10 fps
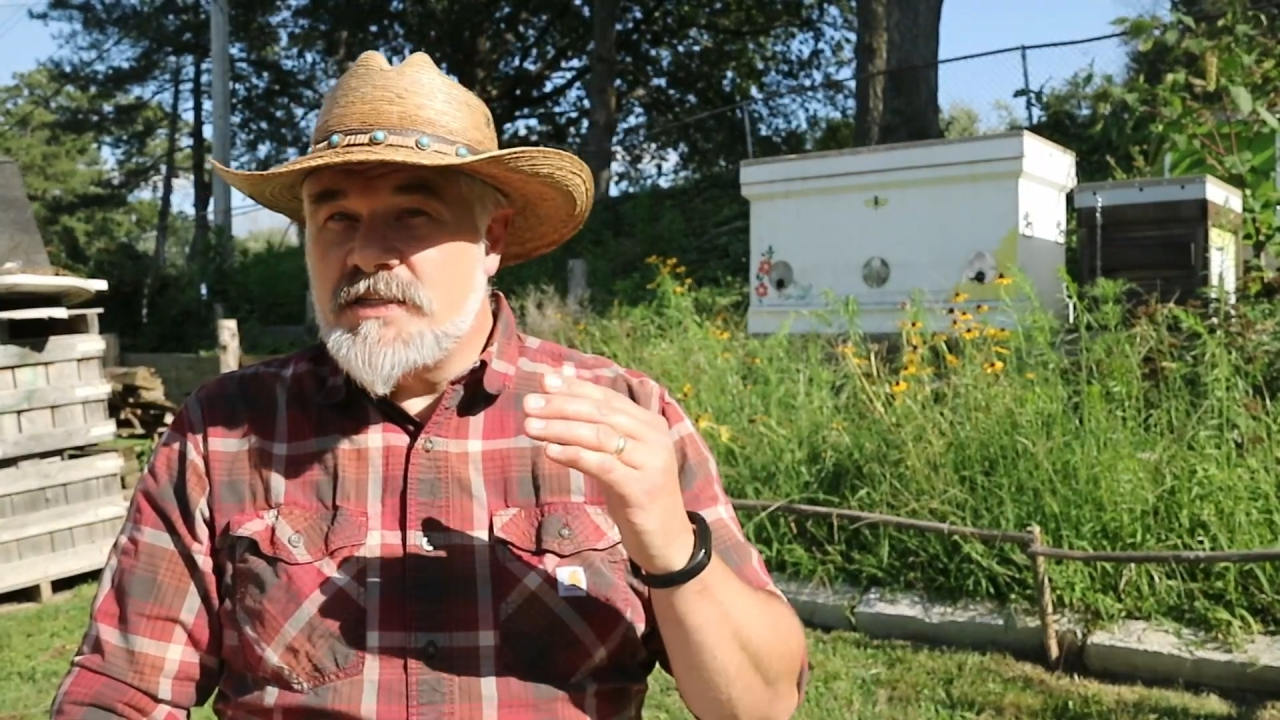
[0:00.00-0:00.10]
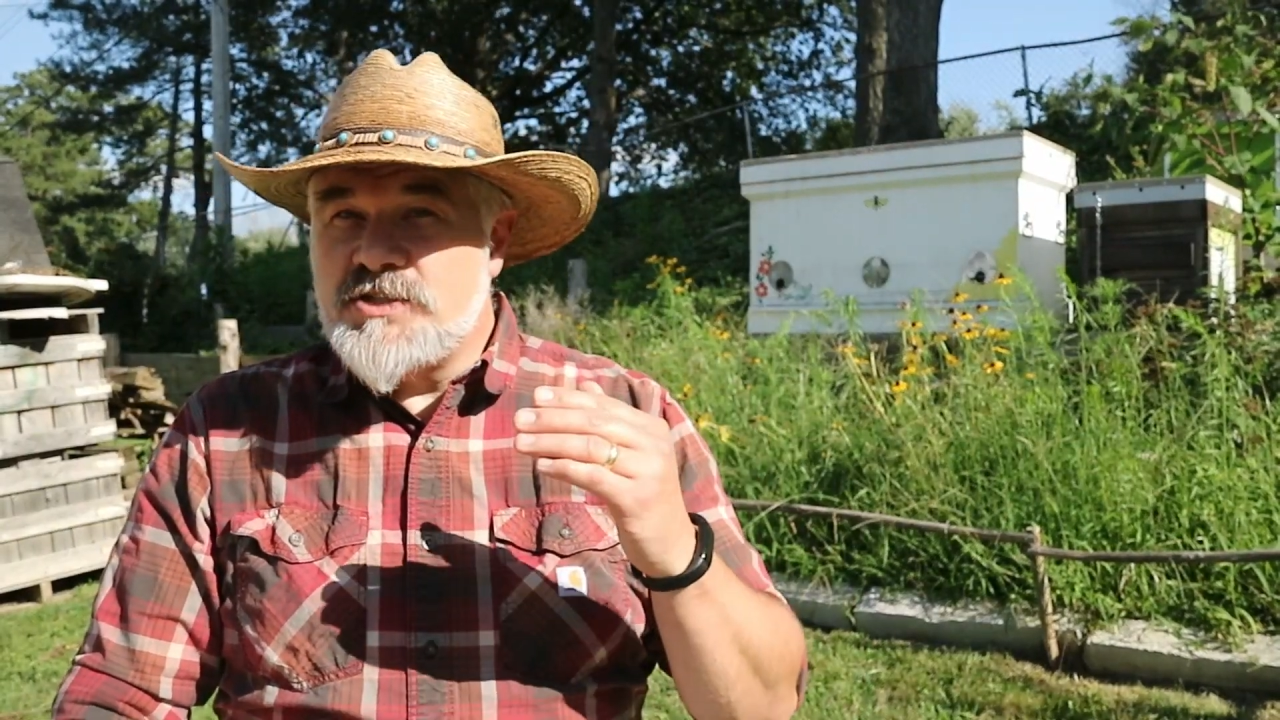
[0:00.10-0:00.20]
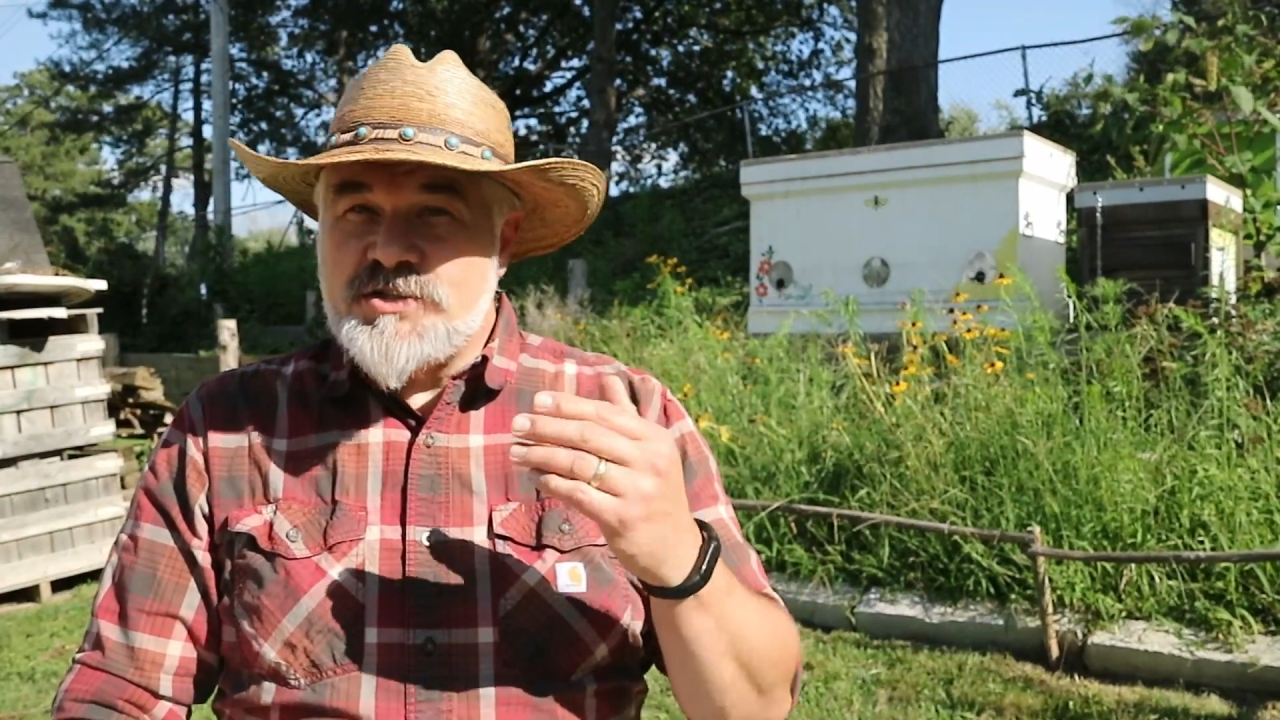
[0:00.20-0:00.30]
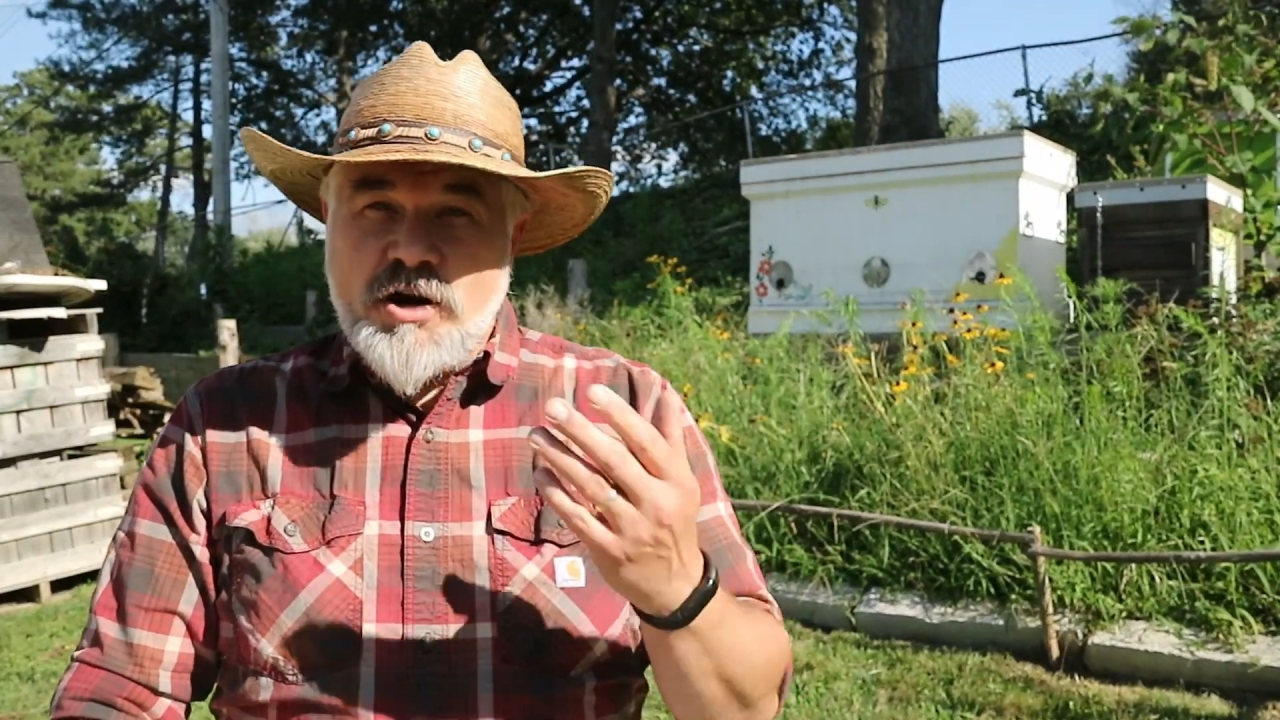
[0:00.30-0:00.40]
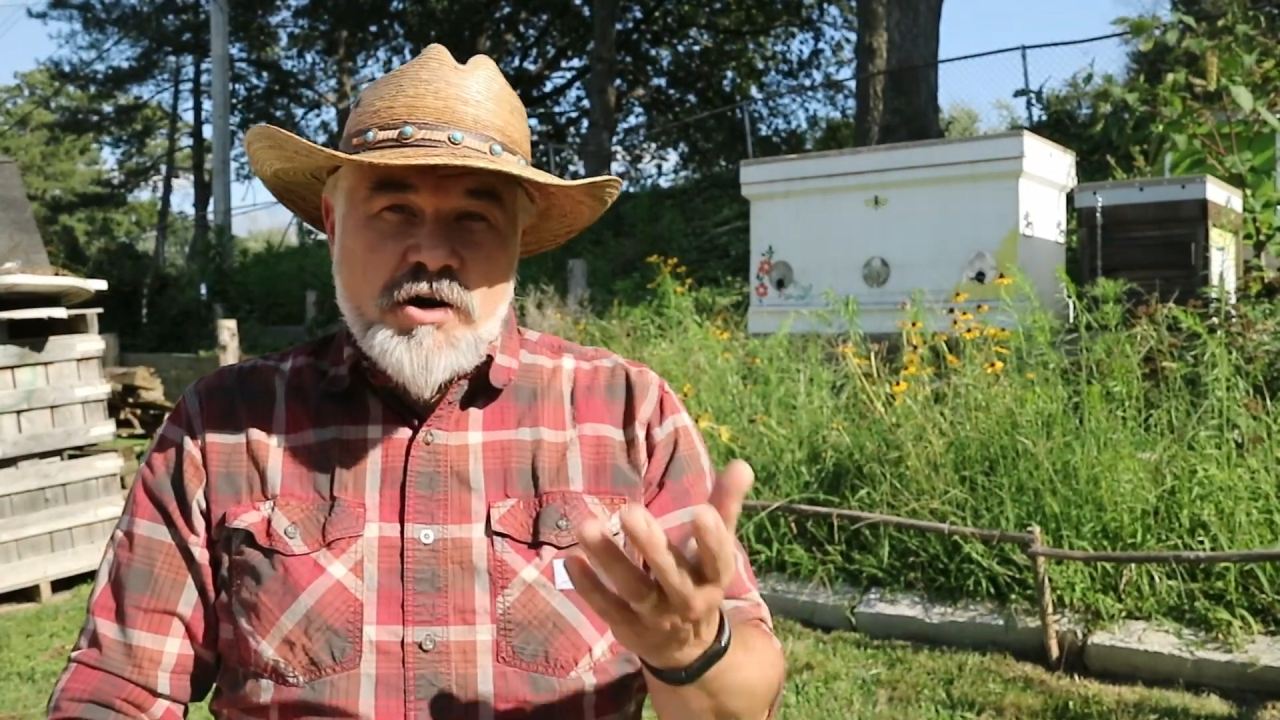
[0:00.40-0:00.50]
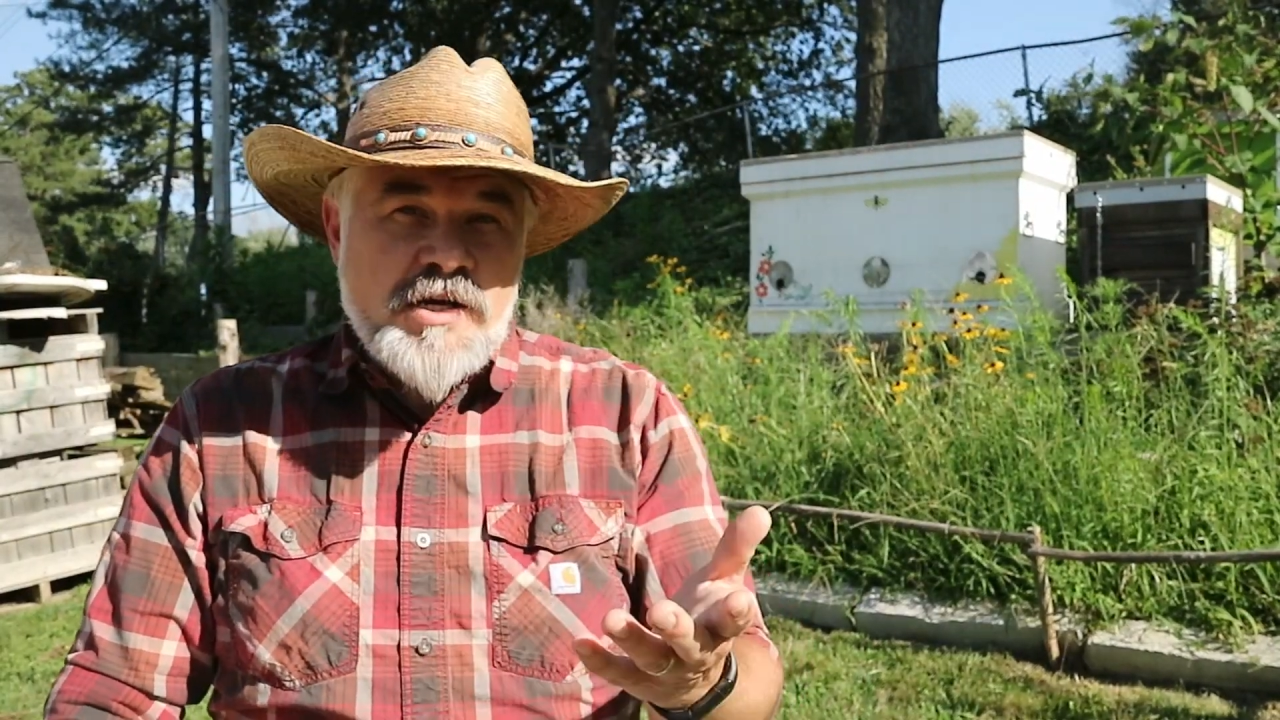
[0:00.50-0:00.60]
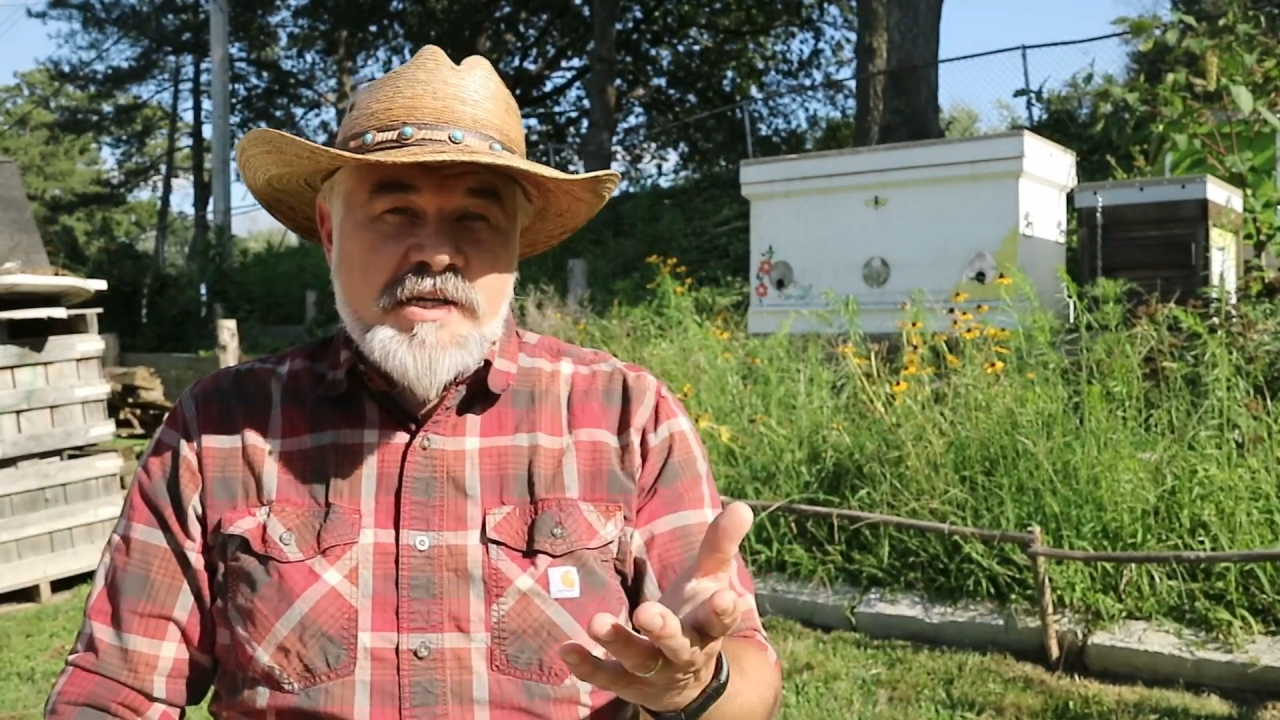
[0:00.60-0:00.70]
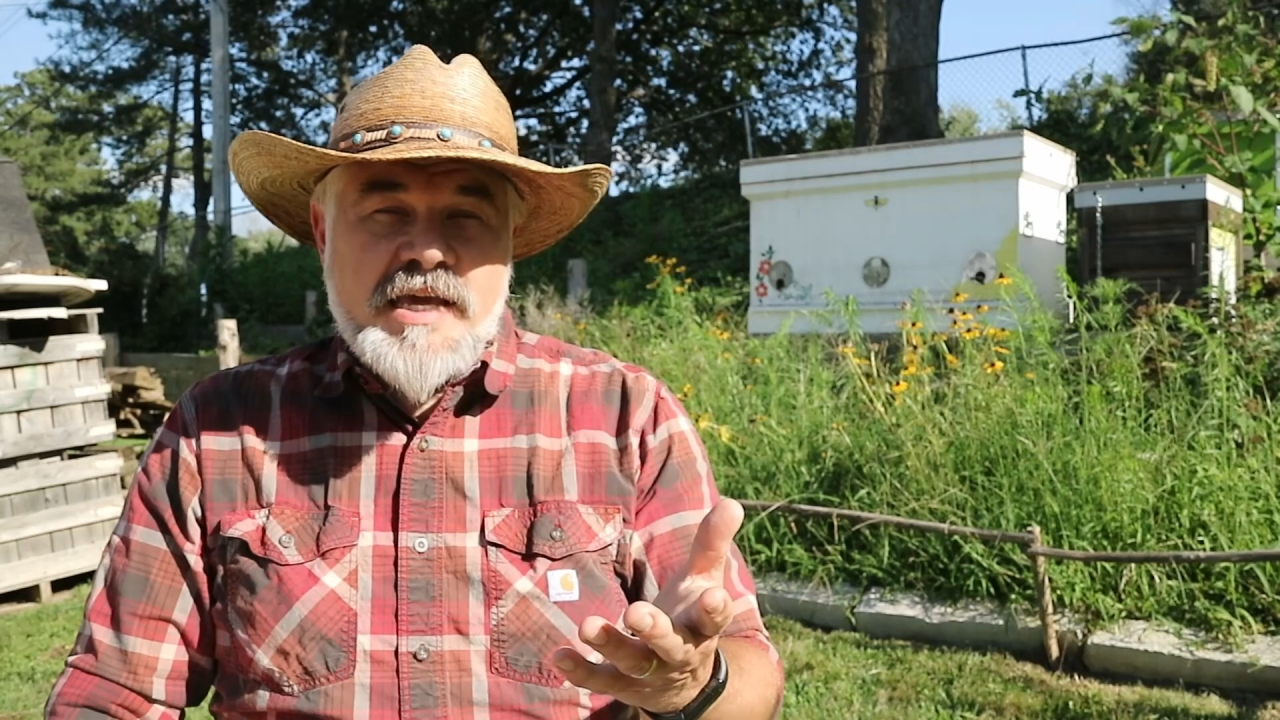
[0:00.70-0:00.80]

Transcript: starting to